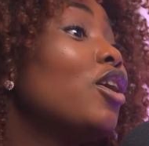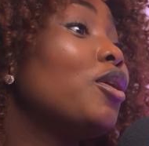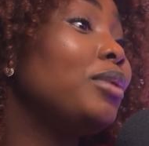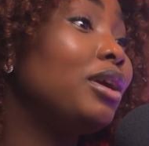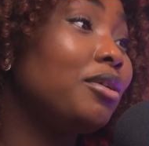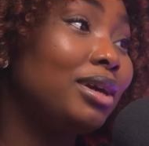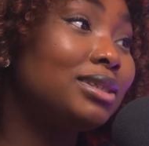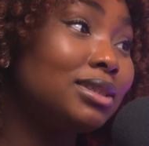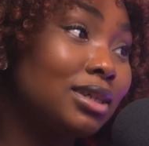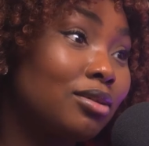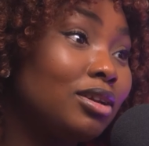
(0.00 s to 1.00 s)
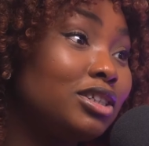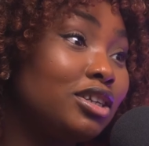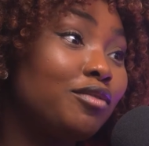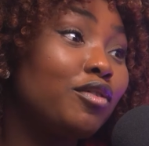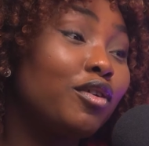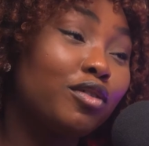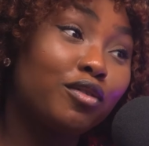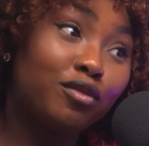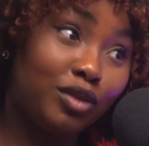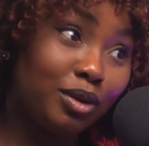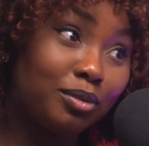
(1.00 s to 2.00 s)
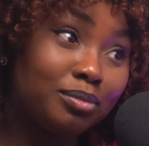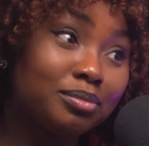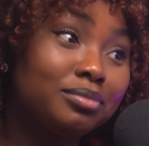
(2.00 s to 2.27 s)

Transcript: or are we creating technology that are for the few?